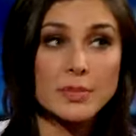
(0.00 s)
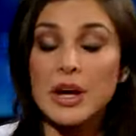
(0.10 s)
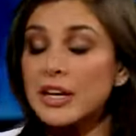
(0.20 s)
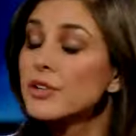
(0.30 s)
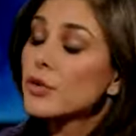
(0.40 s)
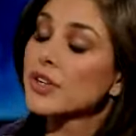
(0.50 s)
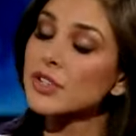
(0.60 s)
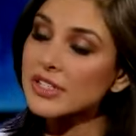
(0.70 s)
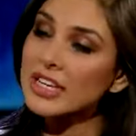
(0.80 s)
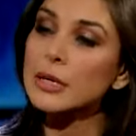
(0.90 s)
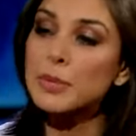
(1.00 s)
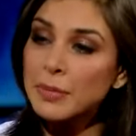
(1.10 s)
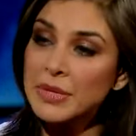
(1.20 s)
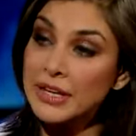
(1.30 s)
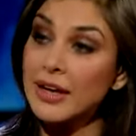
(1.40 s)
it's in my interest. It's
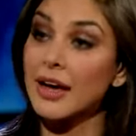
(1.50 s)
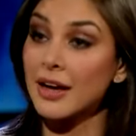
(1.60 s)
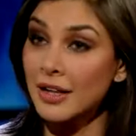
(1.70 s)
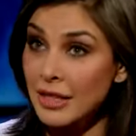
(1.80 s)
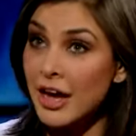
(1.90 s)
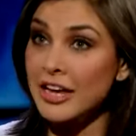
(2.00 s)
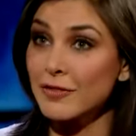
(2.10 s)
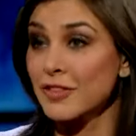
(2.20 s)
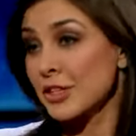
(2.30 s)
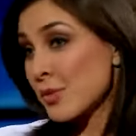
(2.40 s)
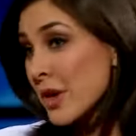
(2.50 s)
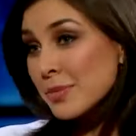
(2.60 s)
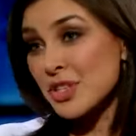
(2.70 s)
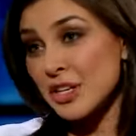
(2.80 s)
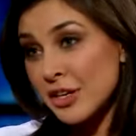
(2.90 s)
keeping me alive. That's why
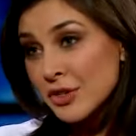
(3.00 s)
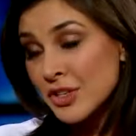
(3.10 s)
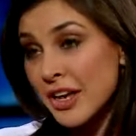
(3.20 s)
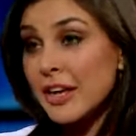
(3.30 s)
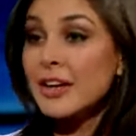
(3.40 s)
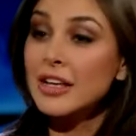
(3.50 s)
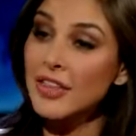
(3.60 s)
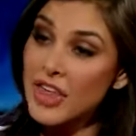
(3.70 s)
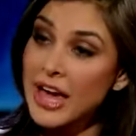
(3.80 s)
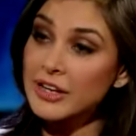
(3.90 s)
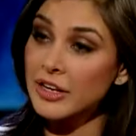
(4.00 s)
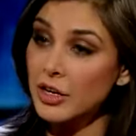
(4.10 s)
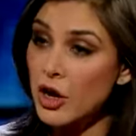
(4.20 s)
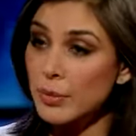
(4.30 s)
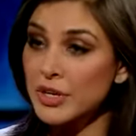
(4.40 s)
I'm sitting here today. That
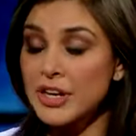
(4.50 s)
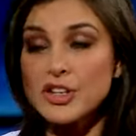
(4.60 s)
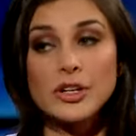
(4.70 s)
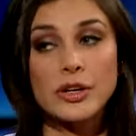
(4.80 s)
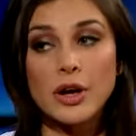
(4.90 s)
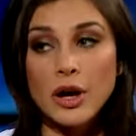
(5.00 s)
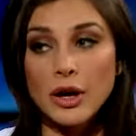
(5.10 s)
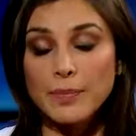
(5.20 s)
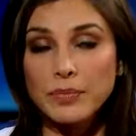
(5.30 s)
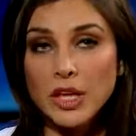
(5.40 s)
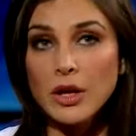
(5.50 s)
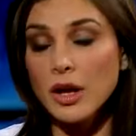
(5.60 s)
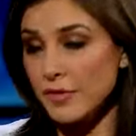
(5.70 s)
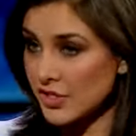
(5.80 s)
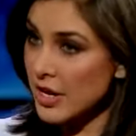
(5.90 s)
and a combination
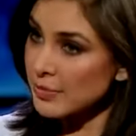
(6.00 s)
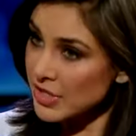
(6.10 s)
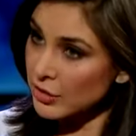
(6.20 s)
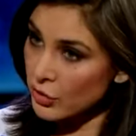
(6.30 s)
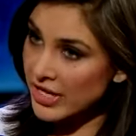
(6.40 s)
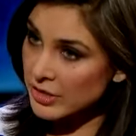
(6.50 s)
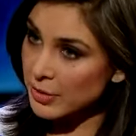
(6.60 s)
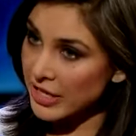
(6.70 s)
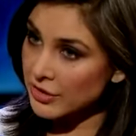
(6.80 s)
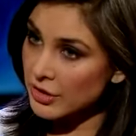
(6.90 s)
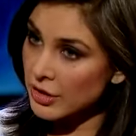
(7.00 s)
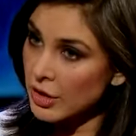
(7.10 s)
of a stem cell transplant,